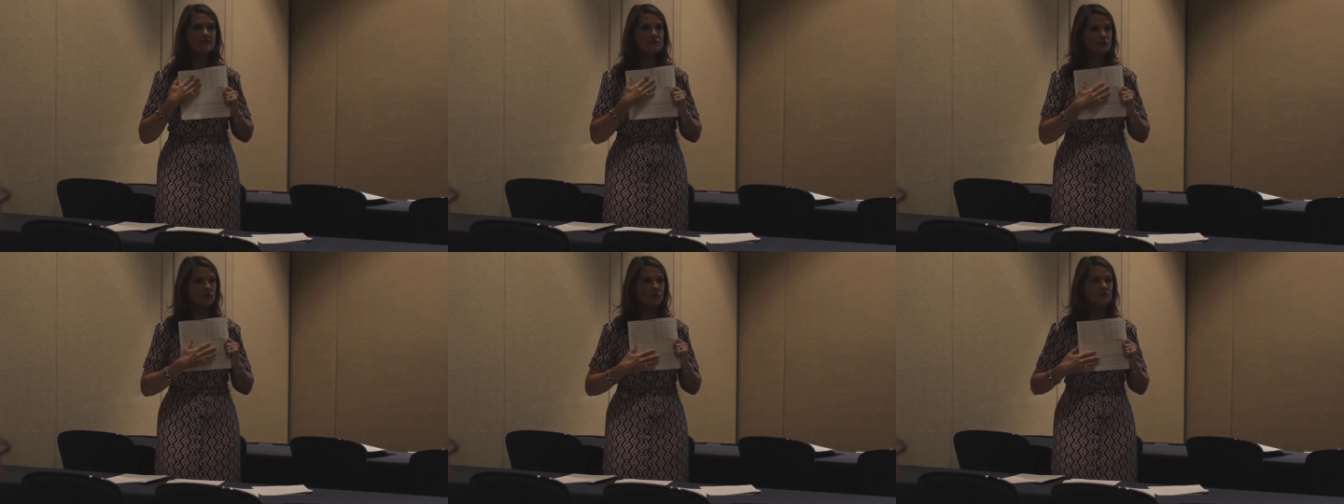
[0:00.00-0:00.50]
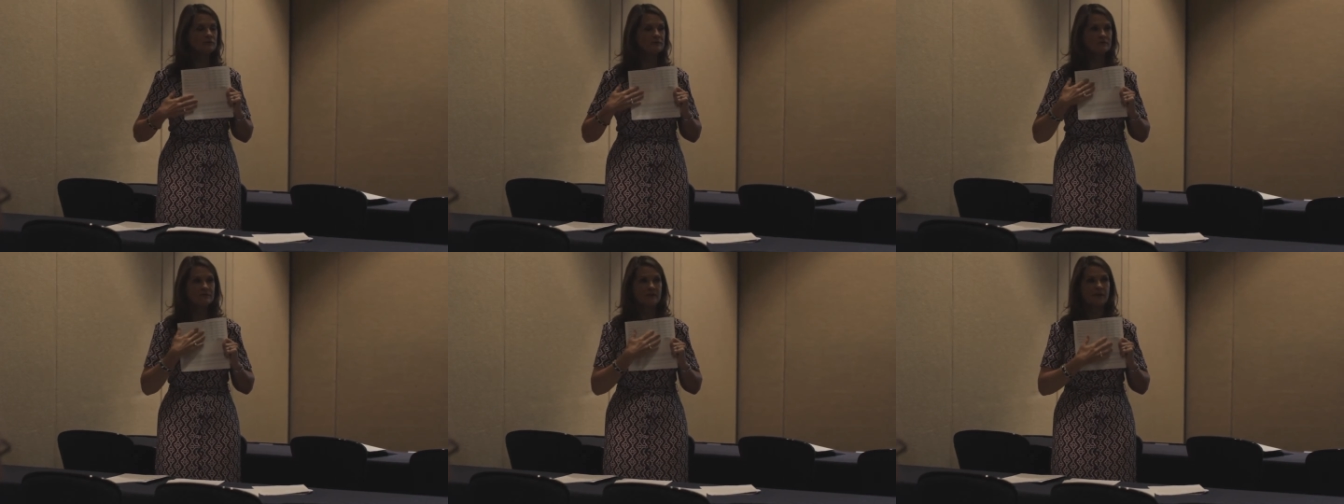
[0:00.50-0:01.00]
been told,
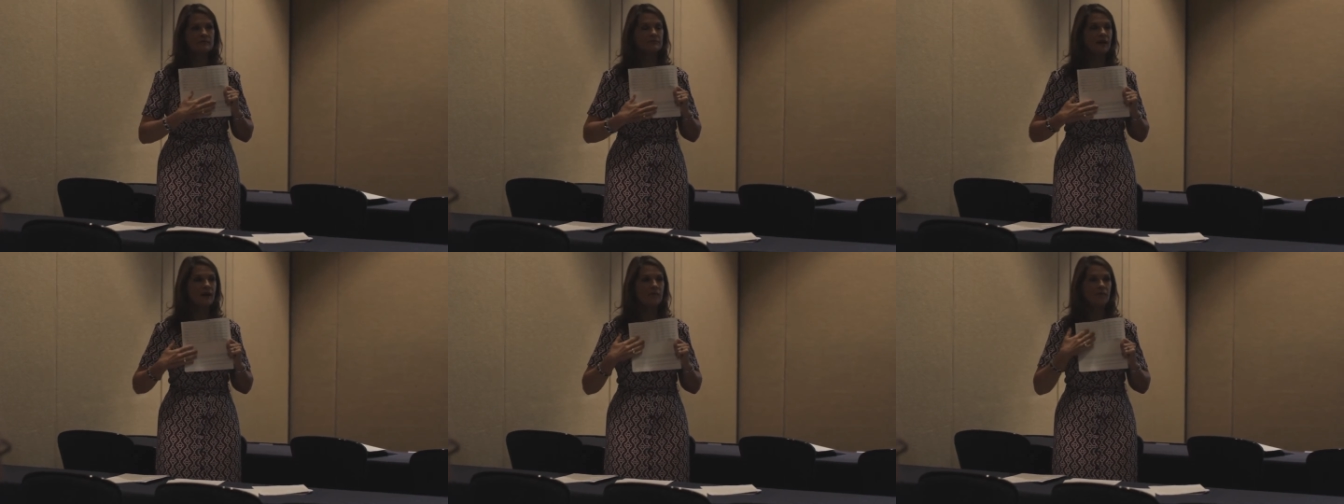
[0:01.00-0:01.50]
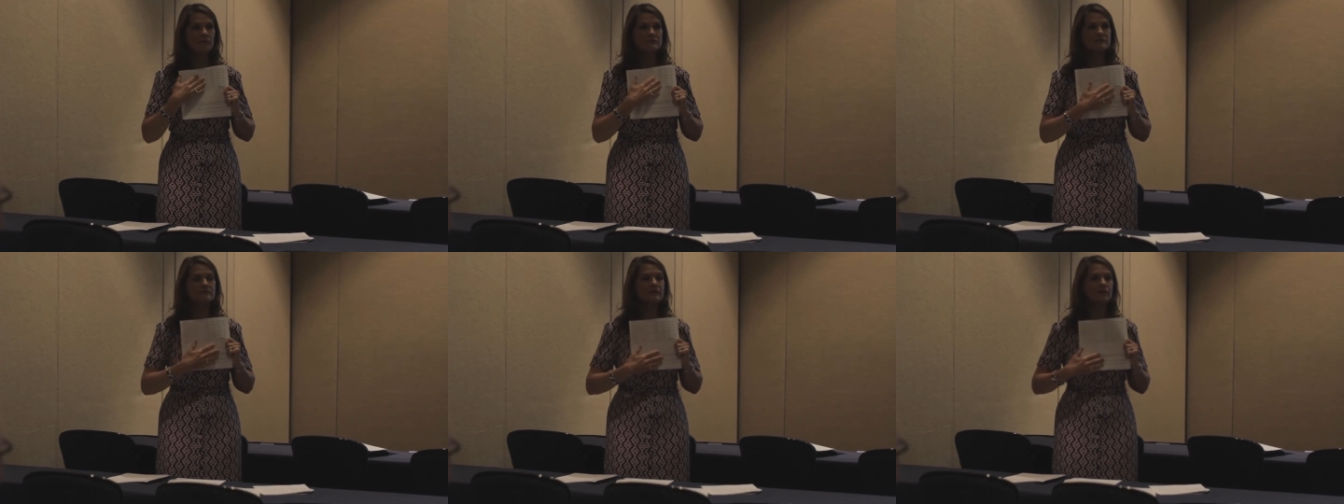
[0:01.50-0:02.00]
because I'm, I'm old
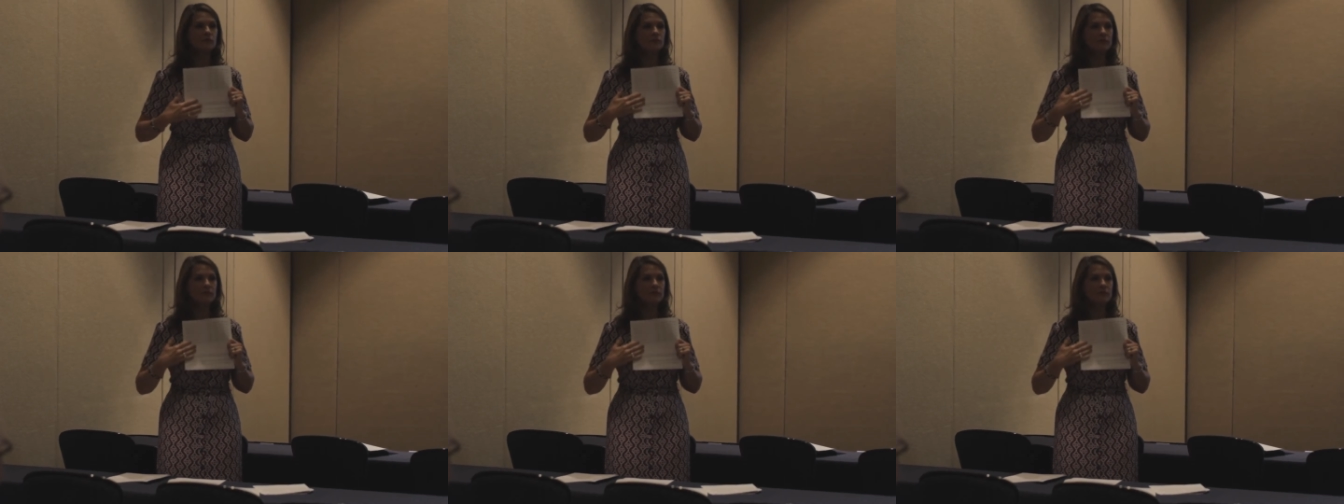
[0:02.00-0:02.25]
and slow,